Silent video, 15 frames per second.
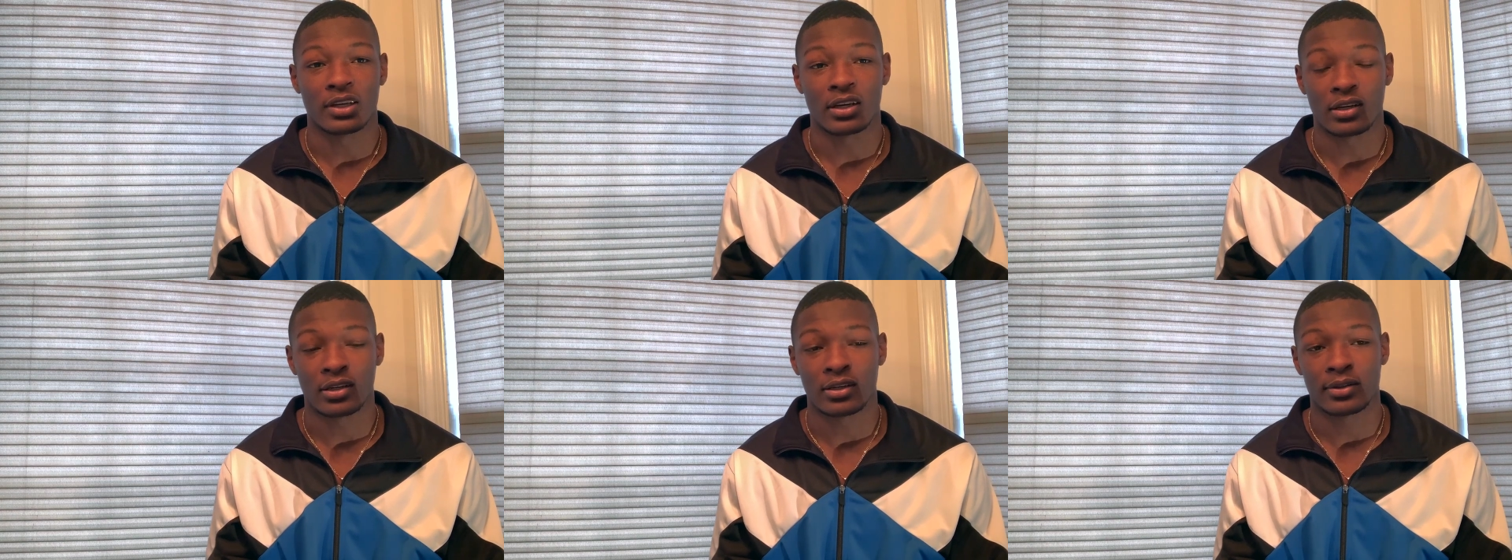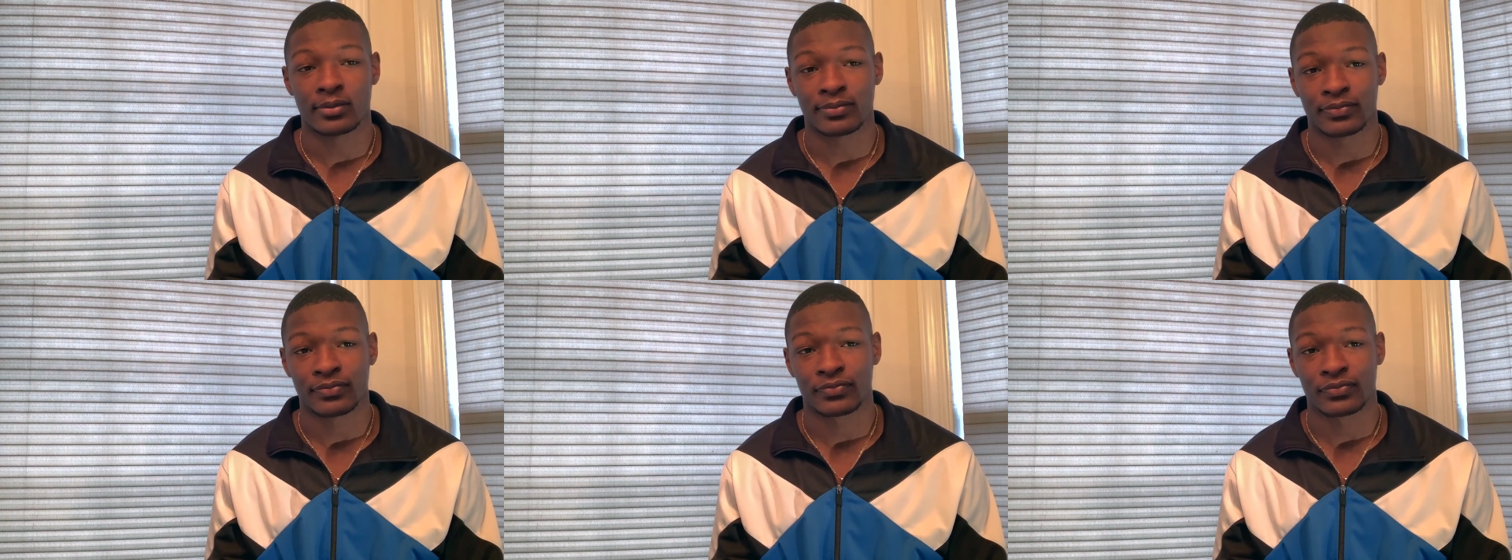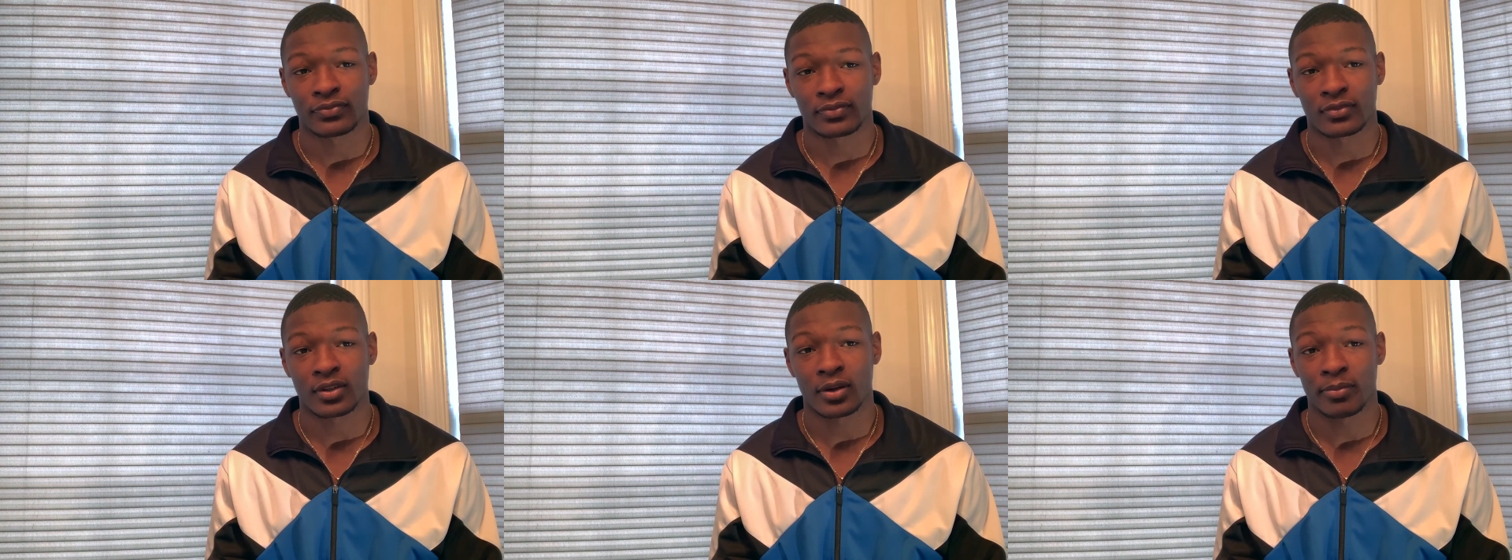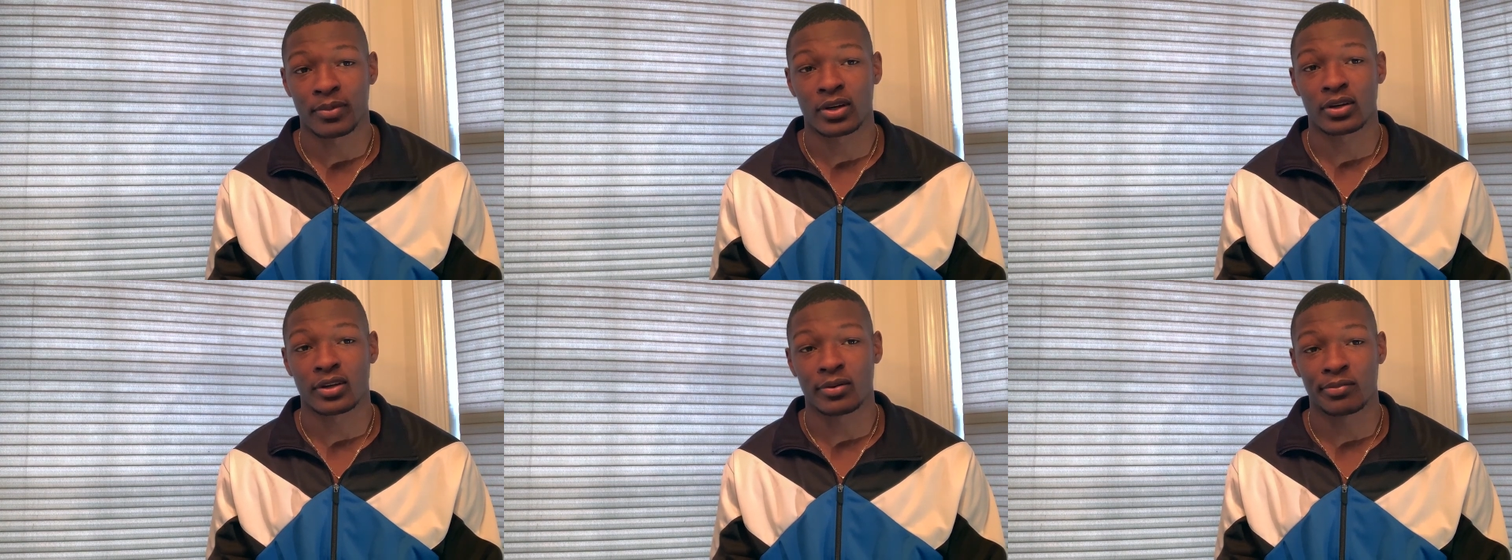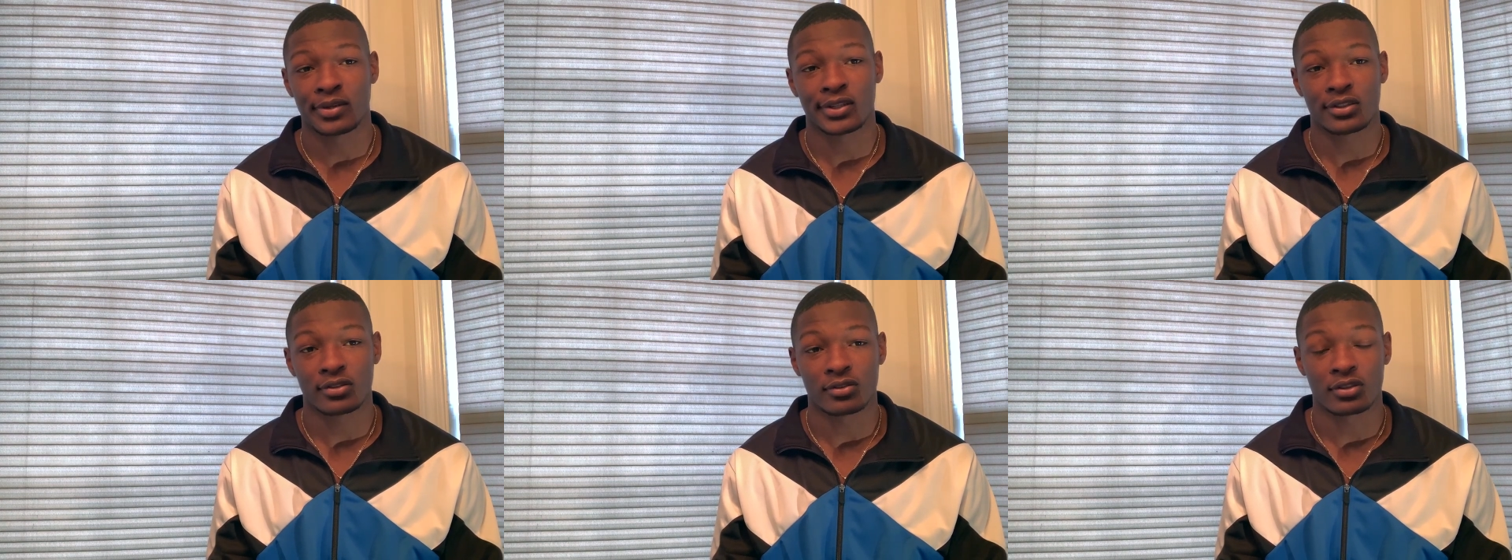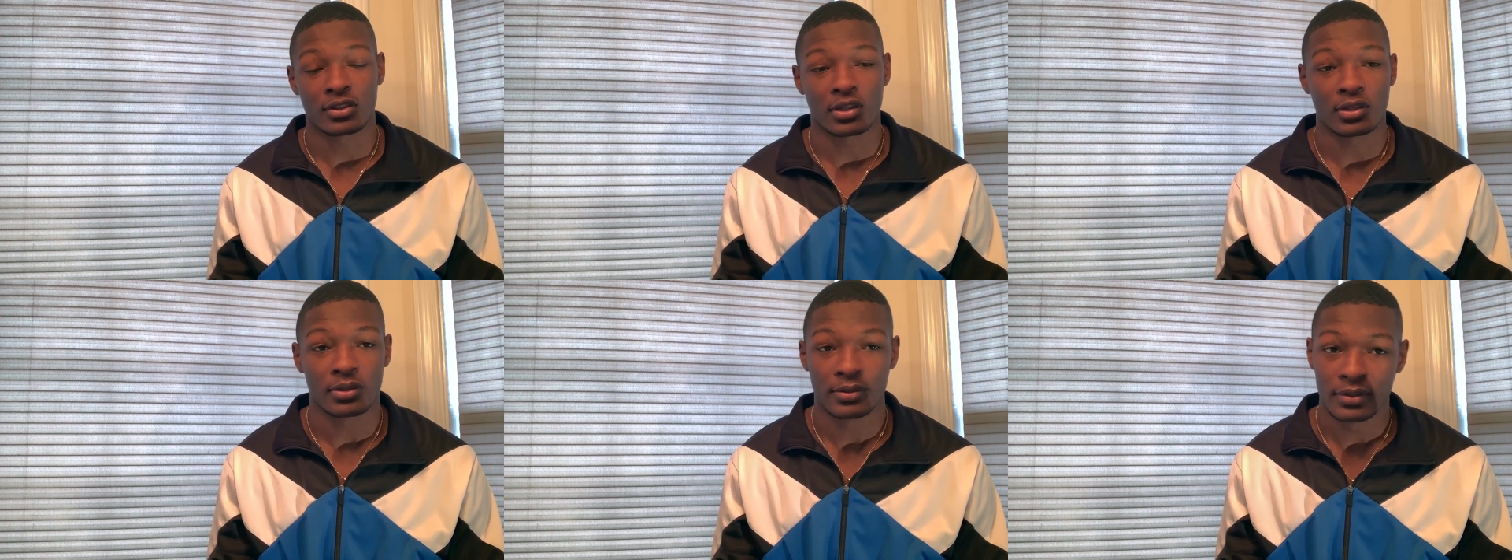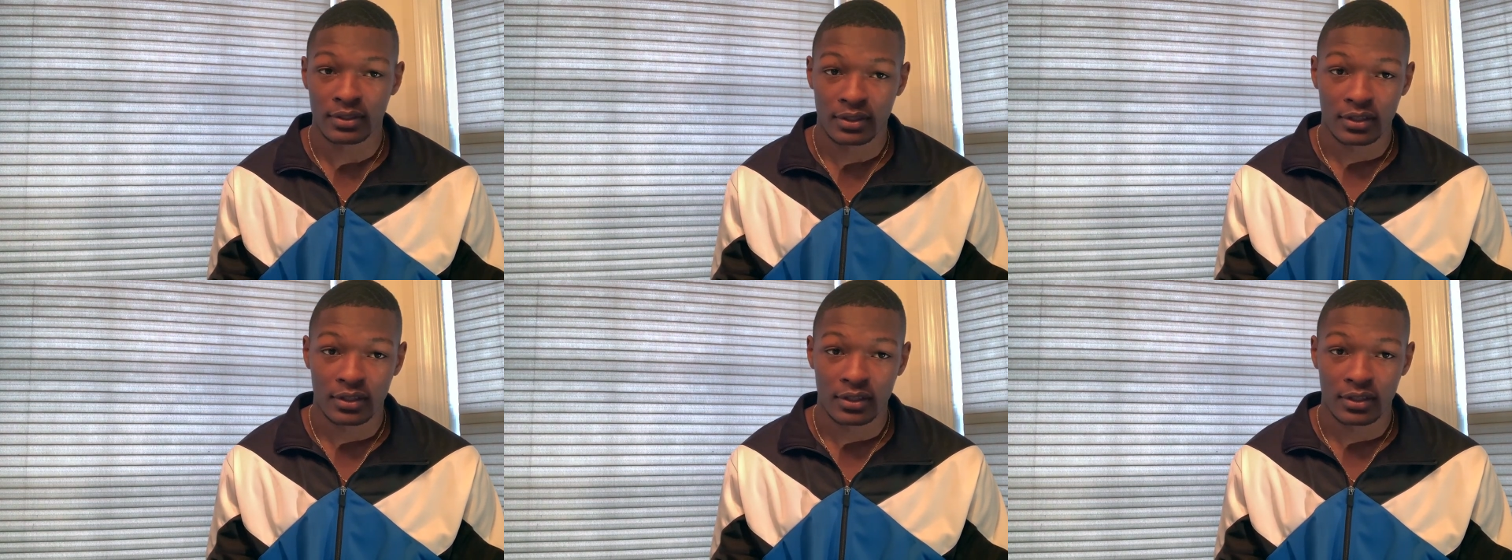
um, American muscle. So